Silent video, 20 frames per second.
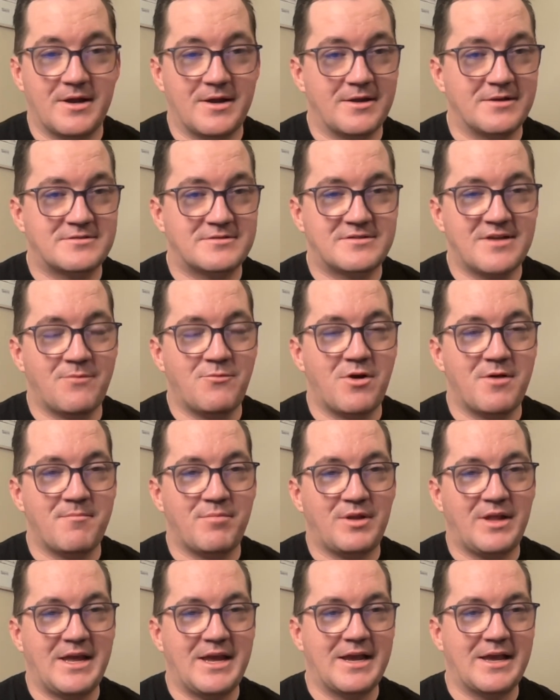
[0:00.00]
someone
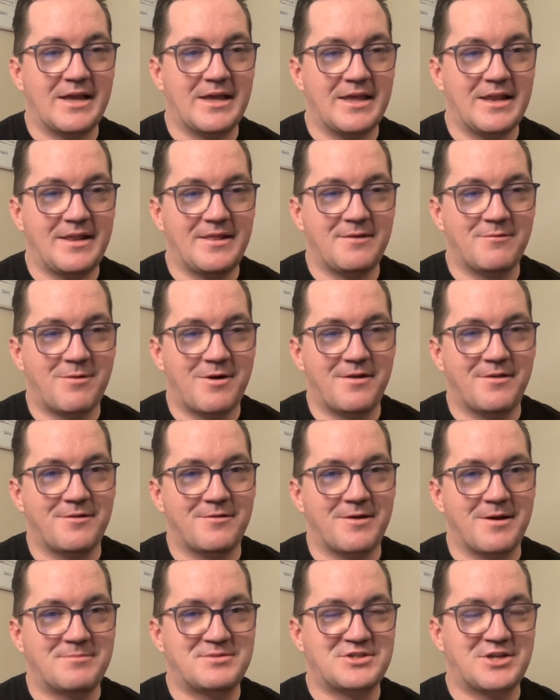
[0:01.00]
playing in one of the
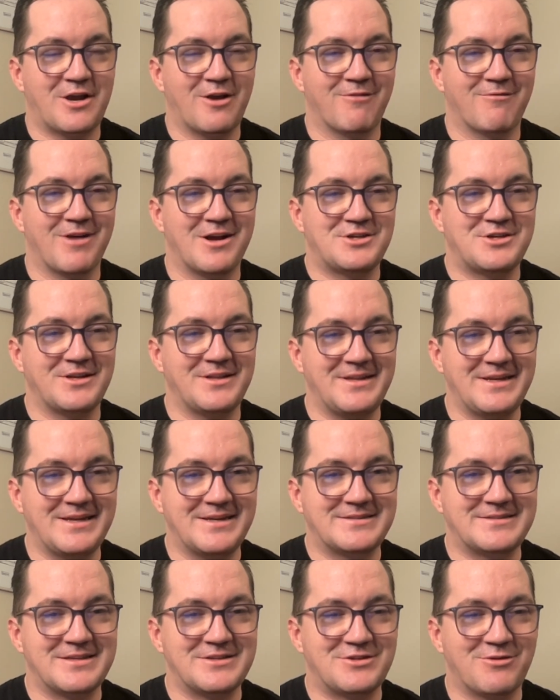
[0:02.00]
obscure Russian
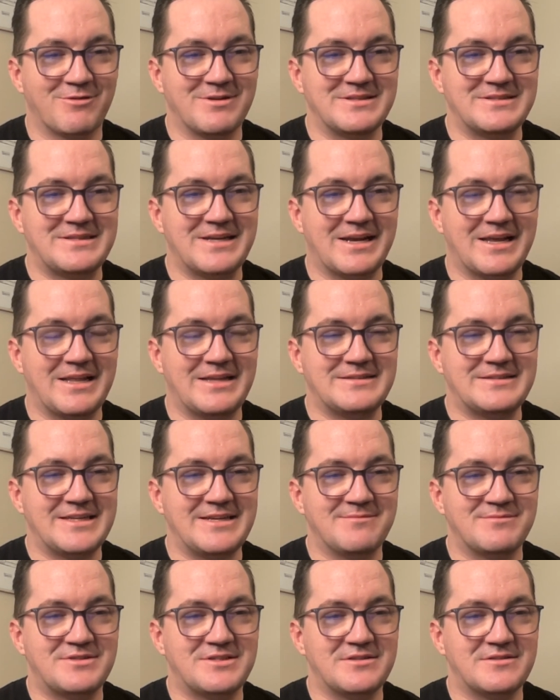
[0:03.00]
leagues that Jordan Siglet
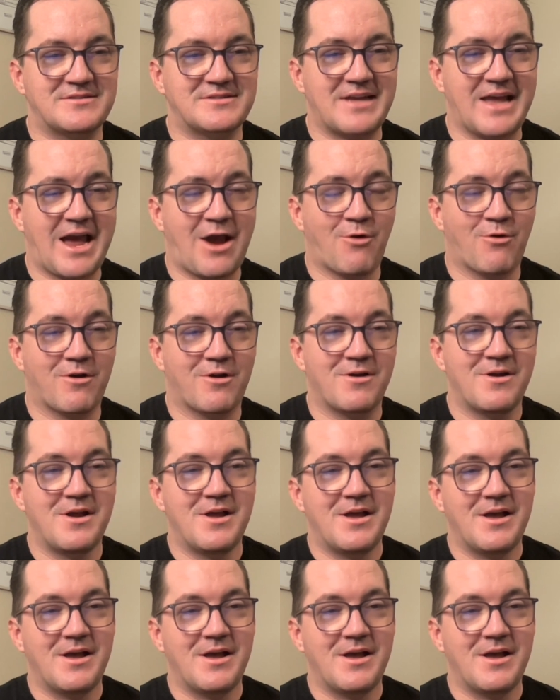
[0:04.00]
seems to scour,